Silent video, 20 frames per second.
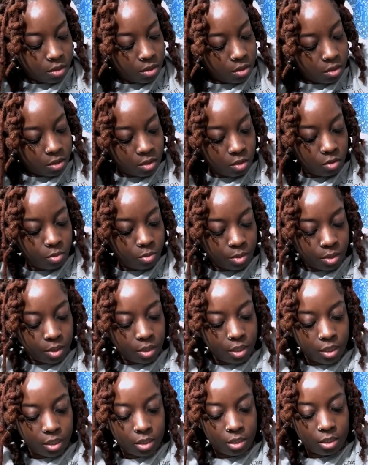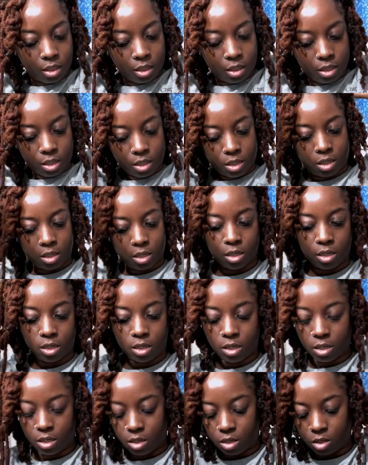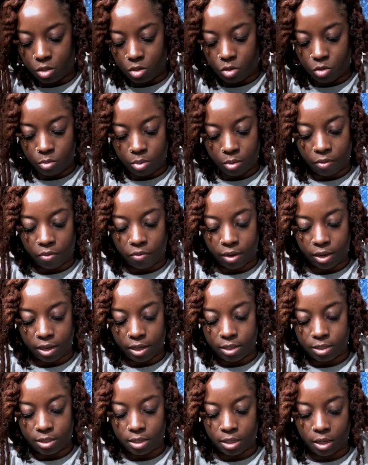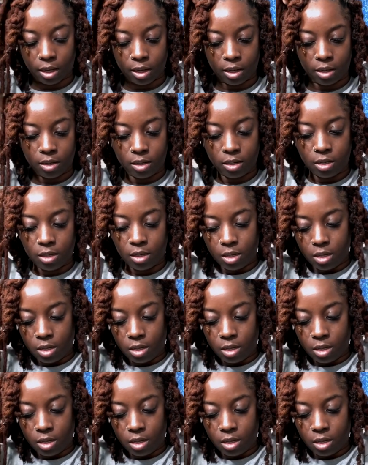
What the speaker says: Super easy, super fast style.